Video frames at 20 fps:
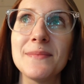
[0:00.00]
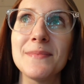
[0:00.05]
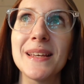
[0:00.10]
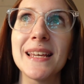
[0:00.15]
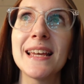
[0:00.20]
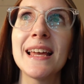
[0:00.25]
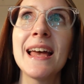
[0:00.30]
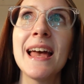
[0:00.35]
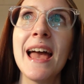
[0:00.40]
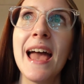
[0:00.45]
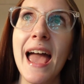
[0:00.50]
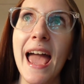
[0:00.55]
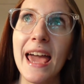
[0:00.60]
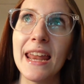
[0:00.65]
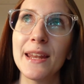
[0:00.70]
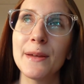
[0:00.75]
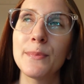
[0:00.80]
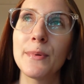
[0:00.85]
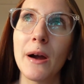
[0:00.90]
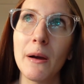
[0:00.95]
me,
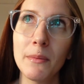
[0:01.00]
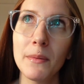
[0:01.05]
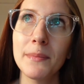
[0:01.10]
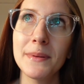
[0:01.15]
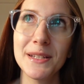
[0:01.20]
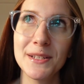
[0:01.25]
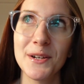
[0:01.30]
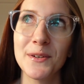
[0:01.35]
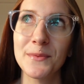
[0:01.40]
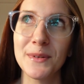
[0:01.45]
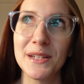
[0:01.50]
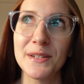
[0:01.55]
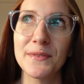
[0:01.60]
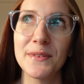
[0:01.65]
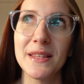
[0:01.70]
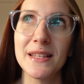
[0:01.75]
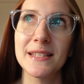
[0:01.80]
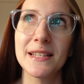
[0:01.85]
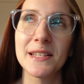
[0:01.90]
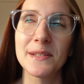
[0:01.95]
and I probably don't reach for
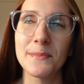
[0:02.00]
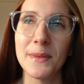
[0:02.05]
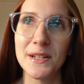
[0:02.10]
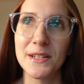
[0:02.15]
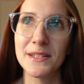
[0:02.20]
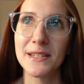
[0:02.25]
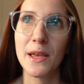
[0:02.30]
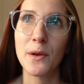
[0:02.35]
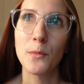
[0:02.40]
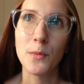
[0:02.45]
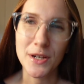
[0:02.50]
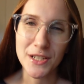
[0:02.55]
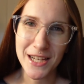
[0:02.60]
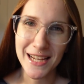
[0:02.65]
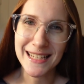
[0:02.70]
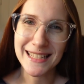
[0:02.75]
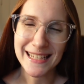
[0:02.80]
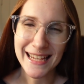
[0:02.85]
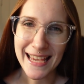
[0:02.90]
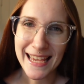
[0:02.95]
this as much as I wish
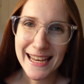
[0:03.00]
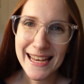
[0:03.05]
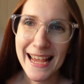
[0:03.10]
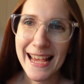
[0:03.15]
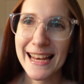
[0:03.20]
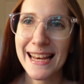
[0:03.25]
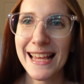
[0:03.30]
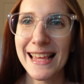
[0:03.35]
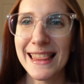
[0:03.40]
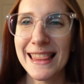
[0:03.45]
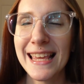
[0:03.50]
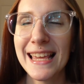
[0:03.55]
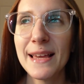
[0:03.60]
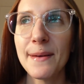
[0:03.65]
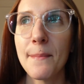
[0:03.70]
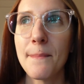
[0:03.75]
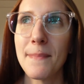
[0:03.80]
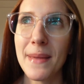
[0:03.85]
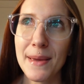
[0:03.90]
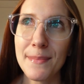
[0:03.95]
I did, and I
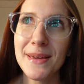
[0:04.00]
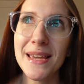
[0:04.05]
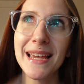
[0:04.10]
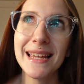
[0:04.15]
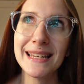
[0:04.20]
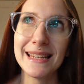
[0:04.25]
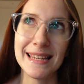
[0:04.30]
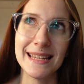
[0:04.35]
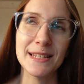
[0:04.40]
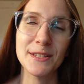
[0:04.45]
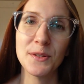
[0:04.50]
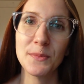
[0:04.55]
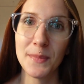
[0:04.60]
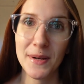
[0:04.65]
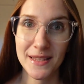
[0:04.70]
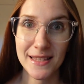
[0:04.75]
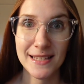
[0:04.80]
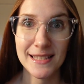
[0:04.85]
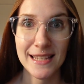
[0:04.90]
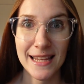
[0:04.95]
think maybe I need to
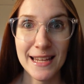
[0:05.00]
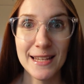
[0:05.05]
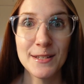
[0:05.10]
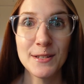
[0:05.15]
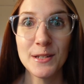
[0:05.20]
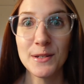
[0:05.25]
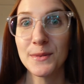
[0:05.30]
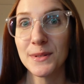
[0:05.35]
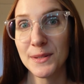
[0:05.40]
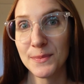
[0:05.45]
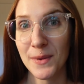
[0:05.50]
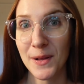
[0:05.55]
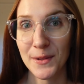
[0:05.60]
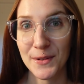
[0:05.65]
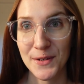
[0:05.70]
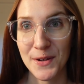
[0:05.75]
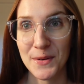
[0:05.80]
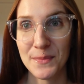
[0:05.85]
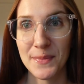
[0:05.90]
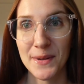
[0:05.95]
put this into a smaller
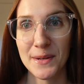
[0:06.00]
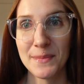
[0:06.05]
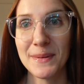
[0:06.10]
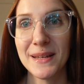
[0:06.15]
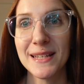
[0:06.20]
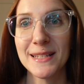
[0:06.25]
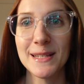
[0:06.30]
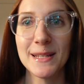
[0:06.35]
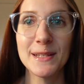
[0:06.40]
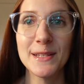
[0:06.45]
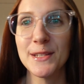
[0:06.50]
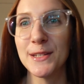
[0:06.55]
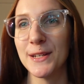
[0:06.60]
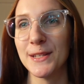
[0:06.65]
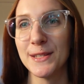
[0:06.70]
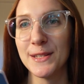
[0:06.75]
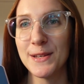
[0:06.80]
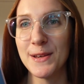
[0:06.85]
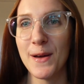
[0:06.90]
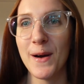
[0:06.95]
notebook because it's
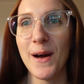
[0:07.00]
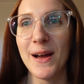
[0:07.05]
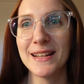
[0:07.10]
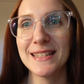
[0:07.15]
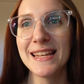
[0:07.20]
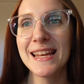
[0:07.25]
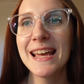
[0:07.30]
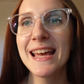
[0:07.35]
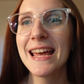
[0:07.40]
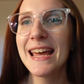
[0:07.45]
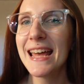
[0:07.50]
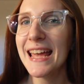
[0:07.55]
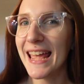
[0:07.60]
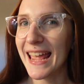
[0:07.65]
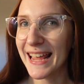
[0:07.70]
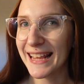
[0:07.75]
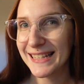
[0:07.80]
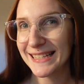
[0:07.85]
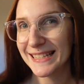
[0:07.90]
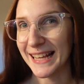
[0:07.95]
just not
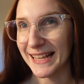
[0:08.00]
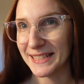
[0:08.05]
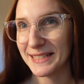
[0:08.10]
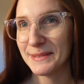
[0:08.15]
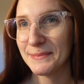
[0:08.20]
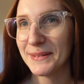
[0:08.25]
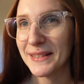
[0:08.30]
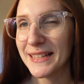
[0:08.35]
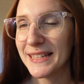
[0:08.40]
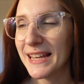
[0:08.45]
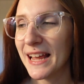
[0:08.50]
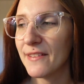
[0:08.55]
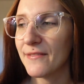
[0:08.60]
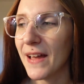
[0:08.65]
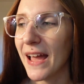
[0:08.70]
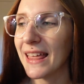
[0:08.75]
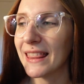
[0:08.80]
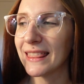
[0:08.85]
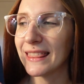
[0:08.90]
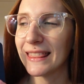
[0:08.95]
accessible enough.
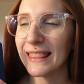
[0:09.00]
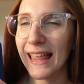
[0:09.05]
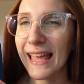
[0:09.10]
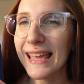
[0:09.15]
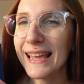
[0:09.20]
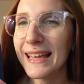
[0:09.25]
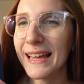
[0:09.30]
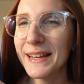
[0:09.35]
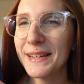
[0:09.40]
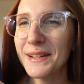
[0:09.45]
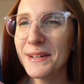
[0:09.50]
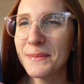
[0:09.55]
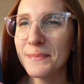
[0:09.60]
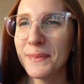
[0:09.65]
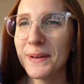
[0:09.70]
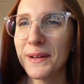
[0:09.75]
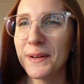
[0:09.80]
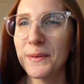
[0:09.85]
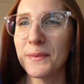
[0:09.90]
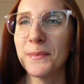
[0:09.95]
I like a
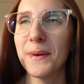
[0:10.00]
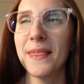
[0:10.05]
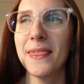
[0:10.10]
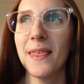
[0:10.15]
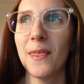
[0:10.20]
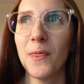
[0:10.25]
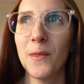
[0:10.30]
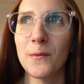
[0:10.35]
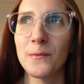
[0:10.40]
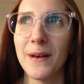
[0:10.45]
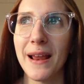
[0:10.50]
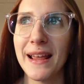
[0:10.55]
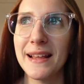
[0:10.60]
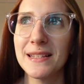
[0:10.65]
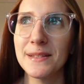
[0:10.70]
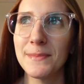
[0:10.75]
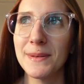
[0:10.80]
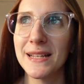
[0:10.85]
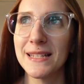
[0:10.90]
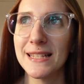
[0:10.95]
notebook with the
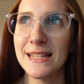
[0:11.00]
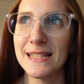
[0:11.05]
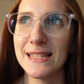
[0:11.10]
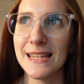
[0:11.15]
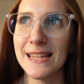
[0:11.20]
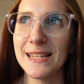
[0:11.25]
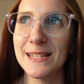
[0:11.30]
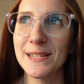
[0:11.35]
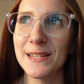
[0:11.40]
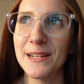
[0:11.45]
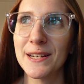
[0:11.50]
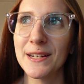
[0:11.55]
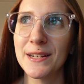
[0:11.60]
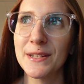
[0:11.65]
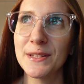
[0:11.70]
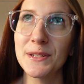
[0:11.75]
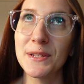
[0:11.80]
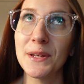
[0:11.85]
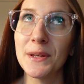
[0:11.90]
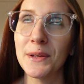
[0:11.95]
rings because it's easier
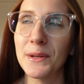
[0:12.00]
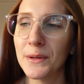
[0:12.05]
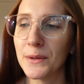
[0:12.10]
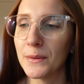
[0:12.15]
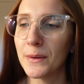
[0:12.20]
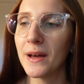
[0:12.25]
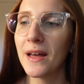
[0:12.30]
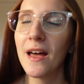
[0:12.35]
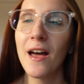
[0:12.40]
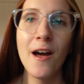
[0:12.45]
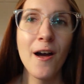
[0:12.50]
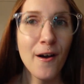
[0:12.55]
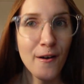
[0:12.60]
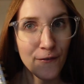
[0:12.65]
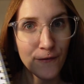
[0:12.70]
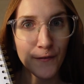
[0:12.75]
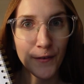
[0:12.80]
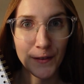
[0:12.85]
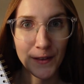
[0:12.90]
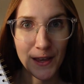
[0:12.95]
to
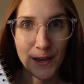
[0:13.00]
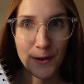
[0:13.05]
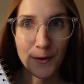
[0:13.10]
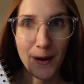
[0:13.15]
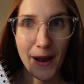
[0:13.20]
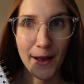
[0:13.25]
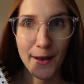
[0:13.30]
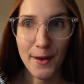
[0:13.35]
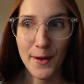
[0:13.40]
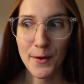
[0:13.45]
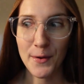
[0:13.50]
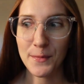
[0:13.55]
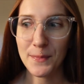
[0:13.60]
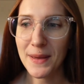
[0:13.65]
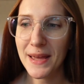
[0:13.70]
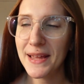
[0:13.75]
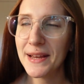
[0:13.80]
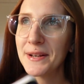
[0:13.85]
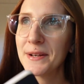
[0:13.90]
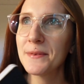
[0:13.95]
fully crack
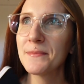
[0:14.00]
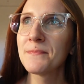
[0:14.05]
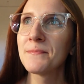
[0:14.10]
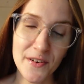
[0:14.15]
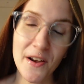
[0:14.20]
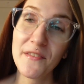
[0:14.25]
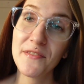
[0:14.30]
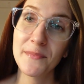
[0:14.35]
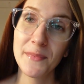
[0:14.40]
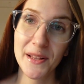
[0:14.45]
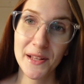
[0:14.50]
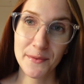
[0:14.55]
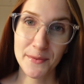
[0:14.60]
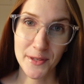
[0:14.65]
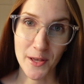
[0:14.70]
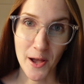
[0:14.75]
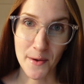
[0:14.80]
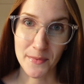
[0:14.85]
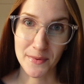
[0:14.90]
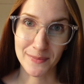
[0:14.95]
open. If you're not familiar with
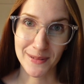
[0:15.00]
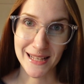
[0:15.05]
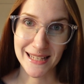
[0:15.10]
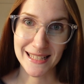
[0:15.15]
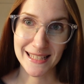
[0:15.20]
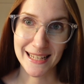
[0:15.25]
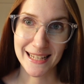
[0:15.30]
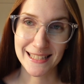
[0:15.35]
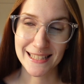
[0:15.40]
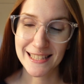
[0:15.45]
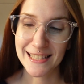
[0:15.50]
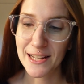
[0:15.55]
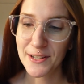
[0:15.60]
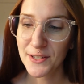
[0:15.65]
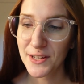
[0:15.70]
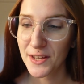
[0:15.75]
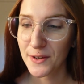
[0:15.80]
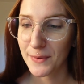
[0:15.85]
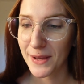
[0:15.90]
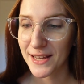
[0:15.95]
commonplacing, it's
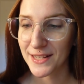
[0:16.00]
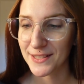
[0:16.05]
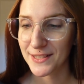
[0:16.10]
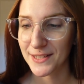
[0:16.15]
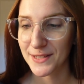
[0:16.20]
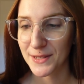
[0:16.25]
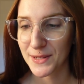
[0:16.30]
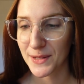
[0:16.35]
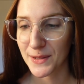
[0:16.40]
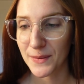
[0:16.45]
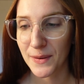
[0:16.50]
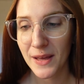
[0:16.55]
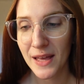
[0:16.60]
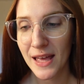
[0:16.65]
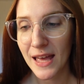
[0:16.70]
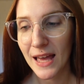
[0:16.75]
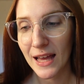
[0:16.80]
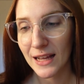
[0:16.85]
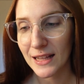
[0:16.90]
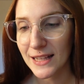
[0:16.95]
essentially a way just to
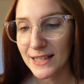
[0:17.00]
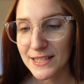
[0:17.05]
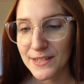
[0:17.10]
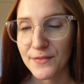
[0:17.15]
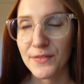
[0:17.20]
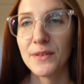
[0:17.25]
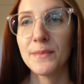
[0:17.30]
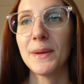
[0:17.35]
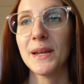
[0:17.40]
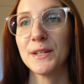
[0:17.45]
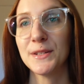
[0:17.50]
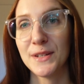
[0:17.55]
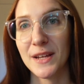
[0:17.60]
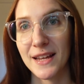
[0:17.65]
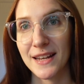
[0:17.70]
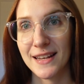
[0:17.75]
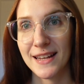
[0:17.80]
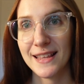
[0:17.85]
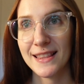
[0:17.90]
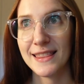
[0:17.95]
collect
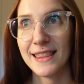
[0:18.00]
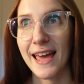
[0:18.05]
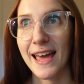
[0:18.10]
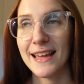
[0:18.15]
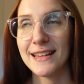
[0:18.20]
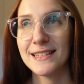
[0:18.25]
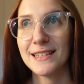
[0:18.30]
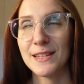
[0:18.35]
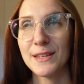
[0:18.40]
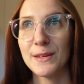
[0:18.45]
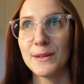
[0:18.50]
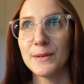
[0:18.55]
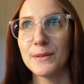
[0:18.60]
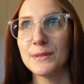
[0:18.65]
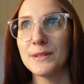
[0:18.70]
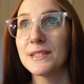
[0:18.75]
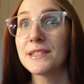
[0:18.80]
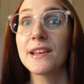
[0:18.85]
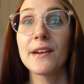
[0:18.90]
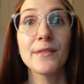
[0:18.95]
information that you
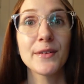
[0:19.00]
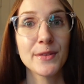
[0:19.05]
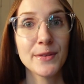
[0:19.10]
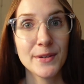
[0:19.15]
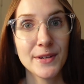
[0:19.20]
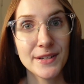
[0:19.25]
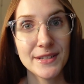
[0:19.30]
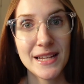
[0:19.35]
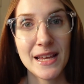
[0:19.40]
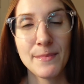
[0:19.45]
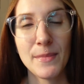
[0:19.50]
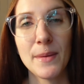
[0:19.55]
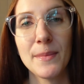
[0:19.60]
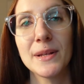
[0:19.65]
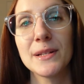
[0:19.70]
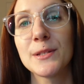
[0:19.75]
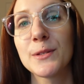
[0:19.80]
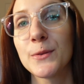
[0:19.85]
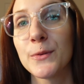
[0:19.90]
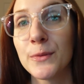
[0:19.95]
discover through your day. Maybe
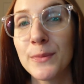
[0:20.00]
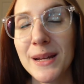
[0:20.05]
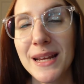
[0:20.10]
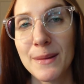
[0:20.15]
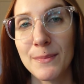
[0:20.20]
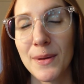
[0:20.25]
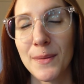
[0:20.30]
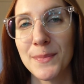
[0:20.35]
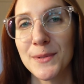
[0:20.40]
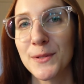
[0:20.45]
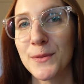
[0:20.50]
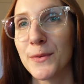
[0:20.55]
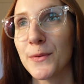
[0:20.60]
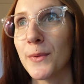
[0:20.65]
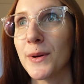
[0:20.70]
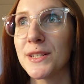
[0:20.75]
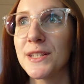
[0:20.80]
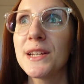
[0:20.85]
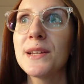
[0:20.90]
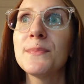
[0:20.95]
it's through reading, maybe it's through
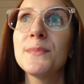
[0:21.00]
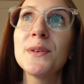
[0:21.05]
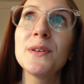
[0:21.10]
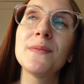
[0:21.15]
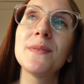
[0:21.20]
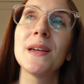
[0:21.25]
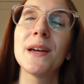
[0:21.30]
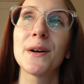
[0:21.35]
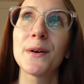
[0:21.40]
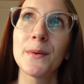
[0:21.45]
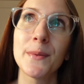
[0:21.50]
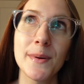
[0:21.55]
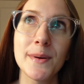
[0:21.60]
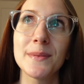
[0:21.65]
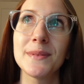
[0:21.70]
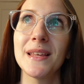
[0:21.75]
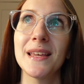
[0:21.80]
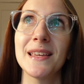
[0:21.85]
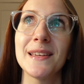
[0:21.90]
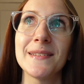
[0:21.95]
watching a movie, a
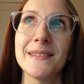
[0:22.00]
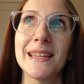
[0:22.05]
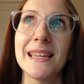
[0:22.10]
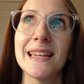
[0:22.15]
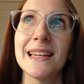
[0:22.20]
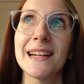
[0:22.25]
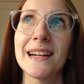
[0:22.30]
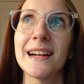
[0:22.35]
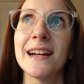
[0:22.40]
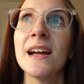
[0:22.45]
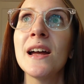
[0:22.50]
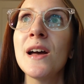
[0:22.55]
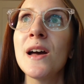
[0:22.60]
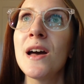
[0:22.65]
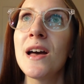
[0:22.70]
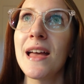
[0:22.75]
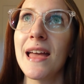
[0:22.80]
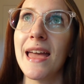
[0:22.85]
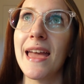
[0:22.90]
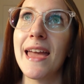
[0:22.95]
quote that you hear,
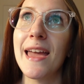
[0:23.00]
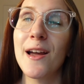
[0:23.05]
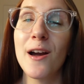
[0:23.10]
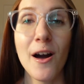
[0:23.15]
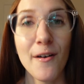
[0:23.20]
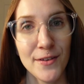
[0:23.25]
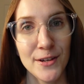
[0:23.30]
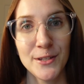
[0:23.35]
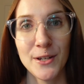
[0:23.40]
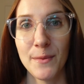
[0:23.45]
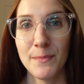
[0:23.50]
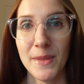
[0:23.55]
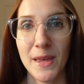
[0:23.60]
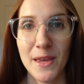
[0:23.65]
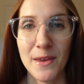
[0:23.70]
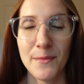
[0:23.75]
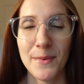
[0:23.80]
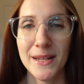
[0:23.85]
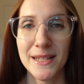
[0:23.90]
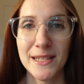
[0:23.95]
a coffee shop that
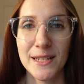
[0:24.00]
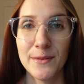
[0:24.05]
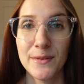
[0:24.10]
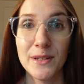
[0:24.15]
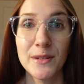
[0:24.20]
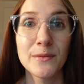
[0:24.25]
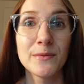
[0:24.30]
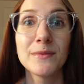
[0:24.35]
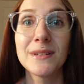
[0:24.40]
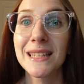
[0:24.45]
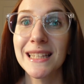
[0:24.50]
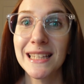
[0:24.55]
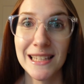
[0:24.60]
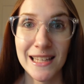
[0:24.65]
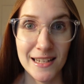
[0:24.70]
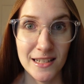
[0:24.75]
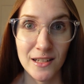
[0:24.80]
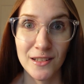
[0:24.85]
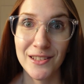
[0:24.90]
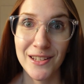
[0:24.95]
you went to and you really
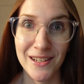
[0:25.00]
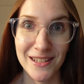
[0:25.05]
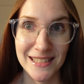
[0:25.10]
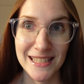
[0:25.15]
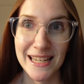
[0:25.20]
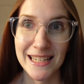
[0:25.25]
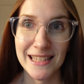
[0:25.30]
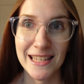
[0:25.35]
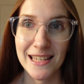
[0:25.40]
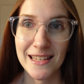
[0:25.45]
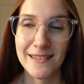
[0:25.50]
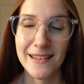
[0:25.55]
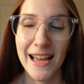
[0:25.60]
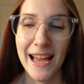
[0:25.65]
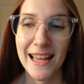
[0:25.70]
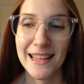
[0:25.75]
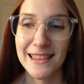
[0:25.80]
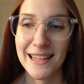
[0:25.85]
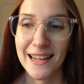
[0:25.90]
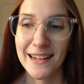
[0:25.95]
liked a latte that you
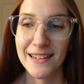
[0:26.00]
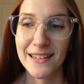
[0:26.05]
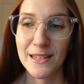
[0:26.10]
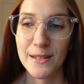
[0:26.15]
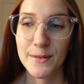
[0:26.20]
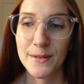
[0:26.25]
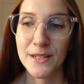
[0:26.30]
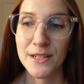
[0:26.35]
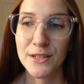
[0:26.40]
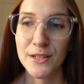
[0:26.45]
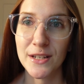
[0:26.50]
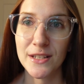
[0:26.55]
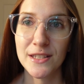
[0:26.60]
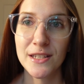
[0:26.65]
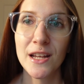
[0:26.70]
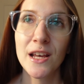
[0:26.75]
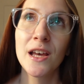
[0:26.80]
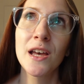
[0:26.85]
had there, and you can just